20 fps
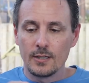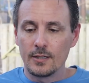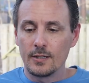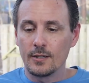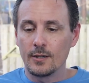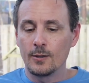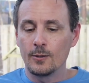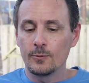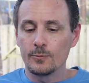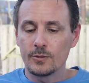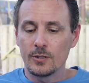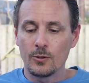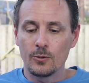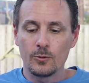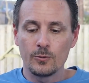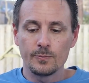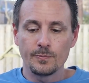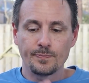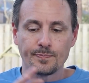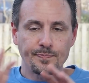you know,
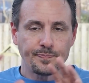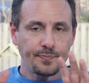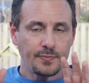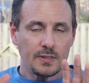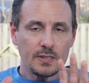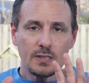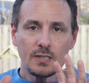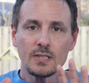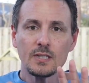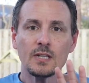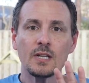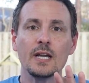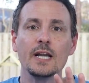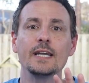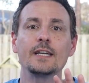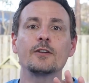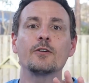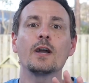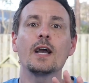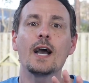don't
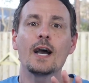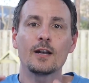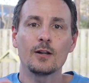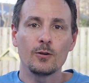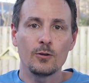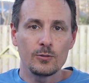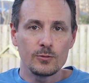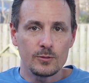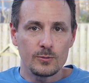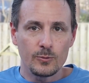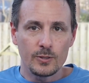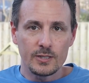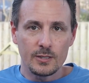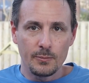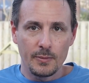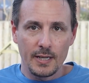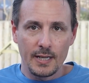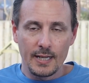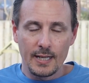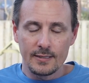hang your hat on what the
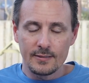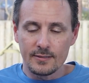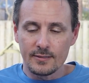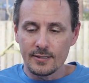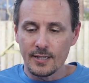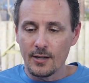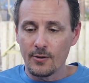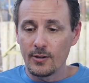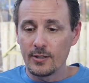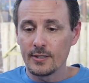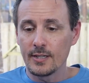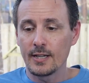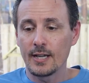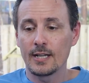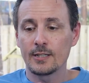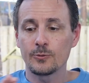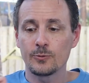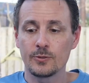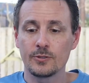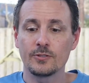man has to say or anything.
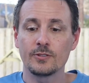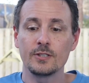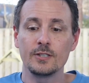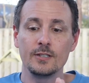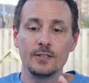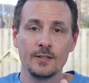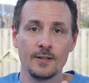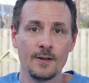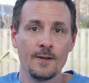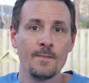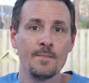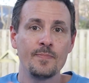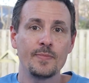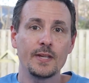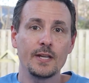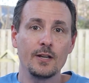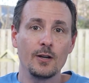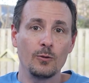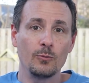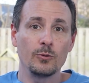I just want to see,
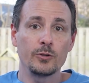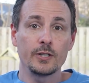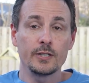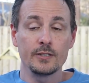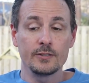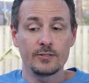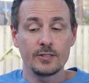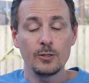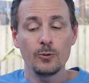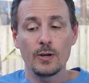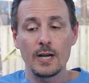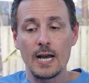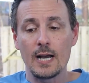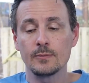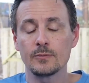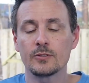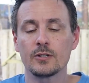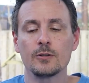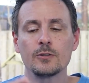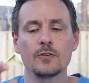you know, we'll get to see what
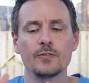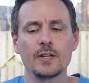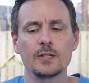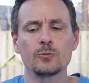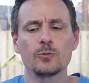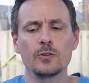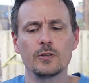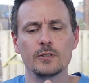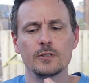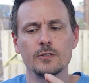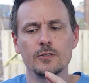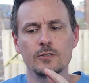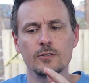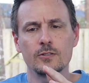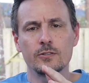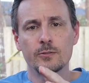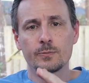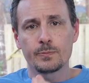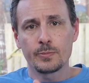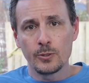happens. So I don't know if that's what
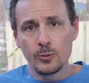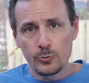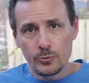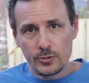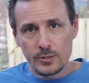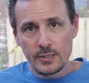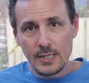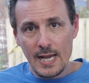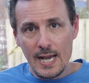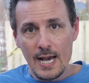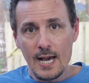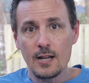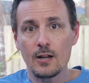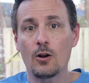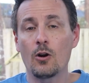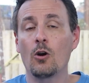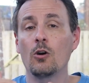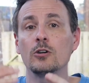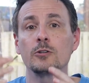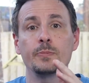spooked that,
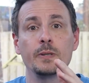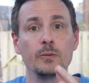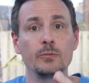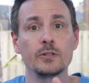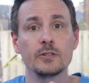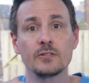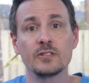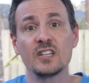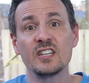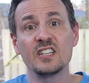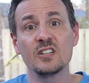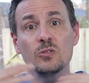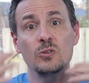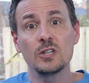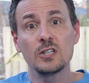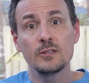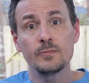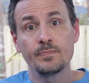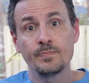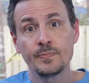or people just say, you know
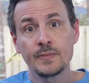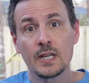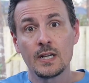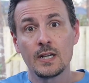what,